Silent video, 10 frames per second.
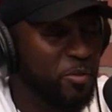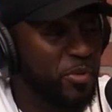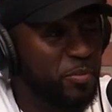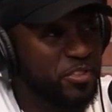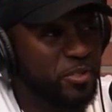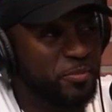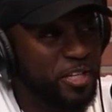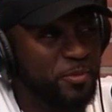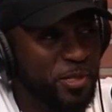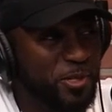maybe
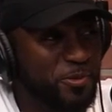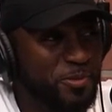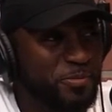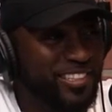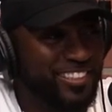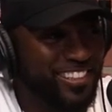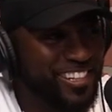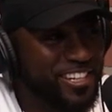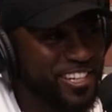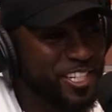someday a bigger one. But,
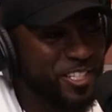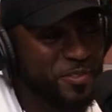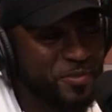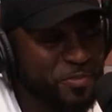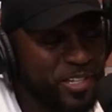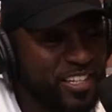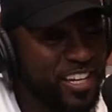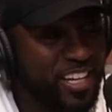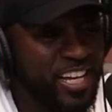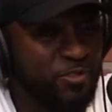
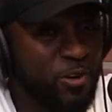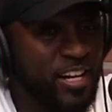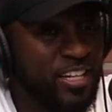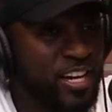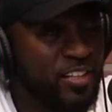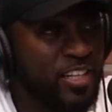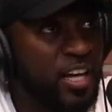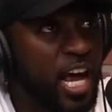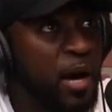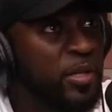like right now, like
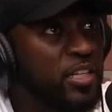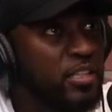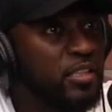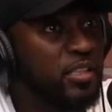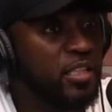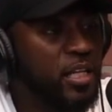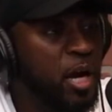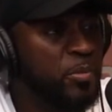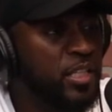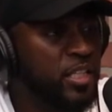how many
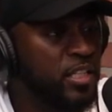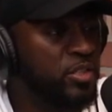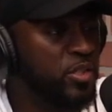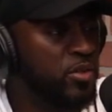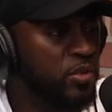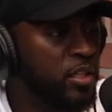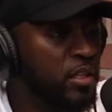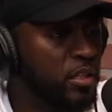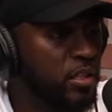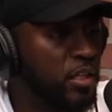kids do you
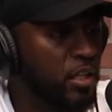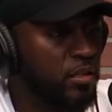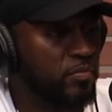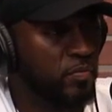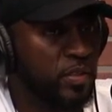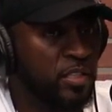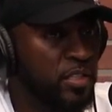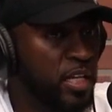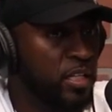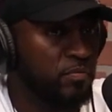think, let's
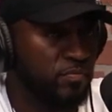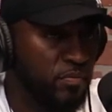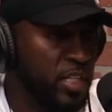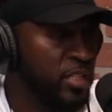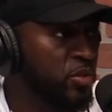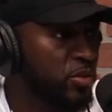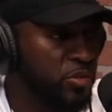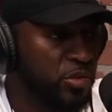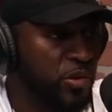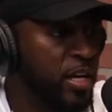say, that you're
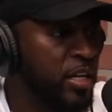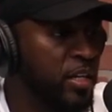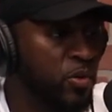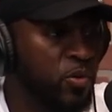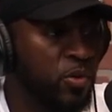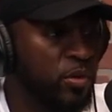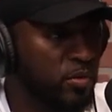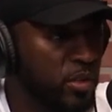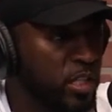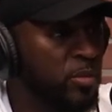training or
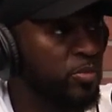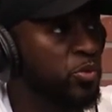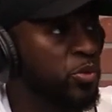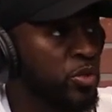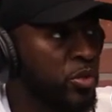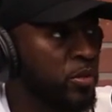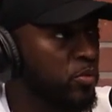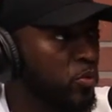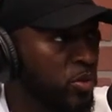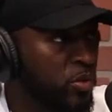come through
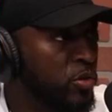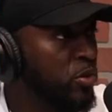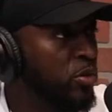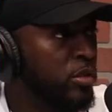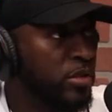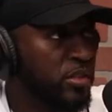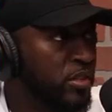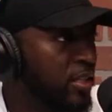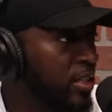your doors?